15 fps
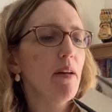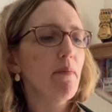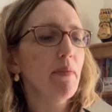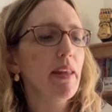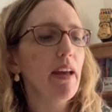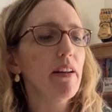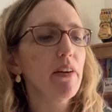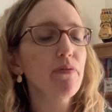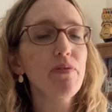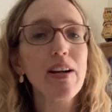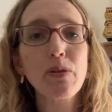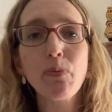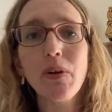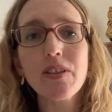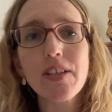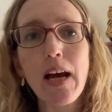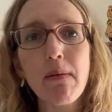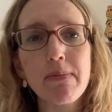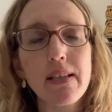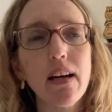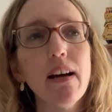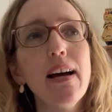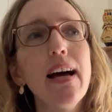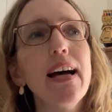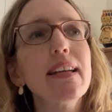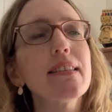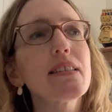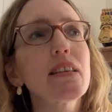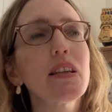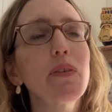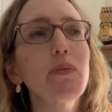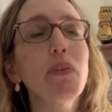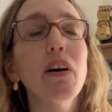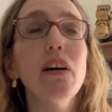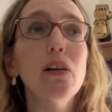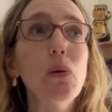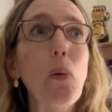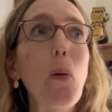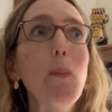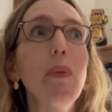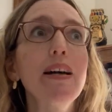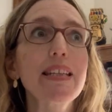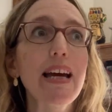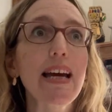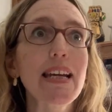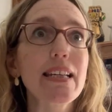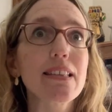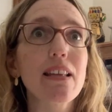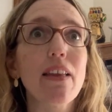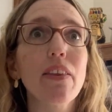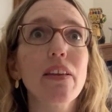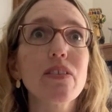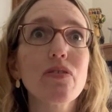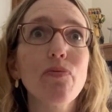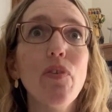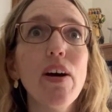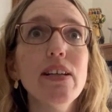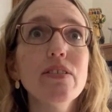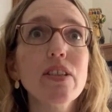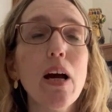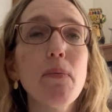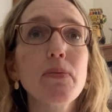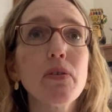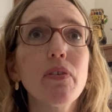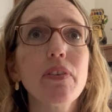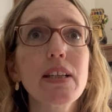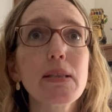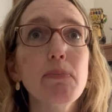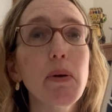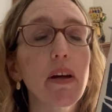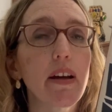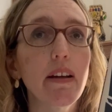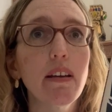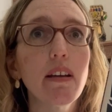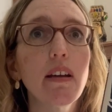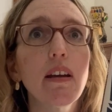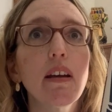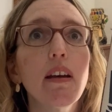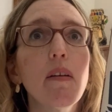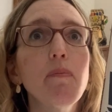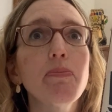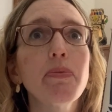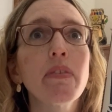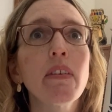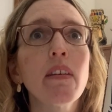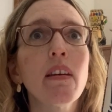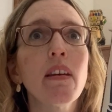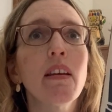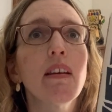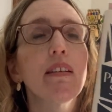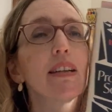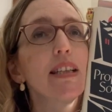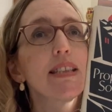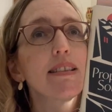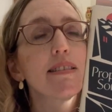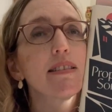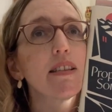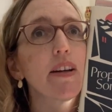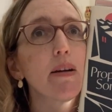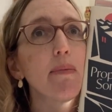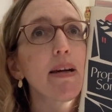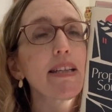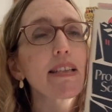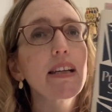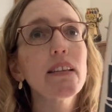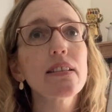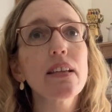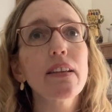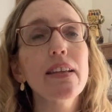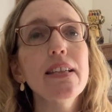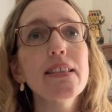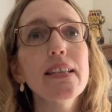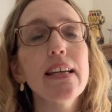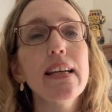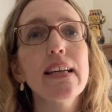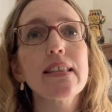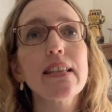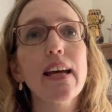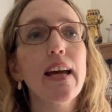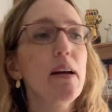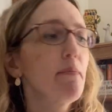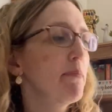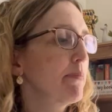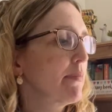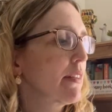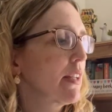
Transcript: Yeah, and I've read one chapter and the, oh my days, the first chapter of this book, this is so amazing. So this is Prophet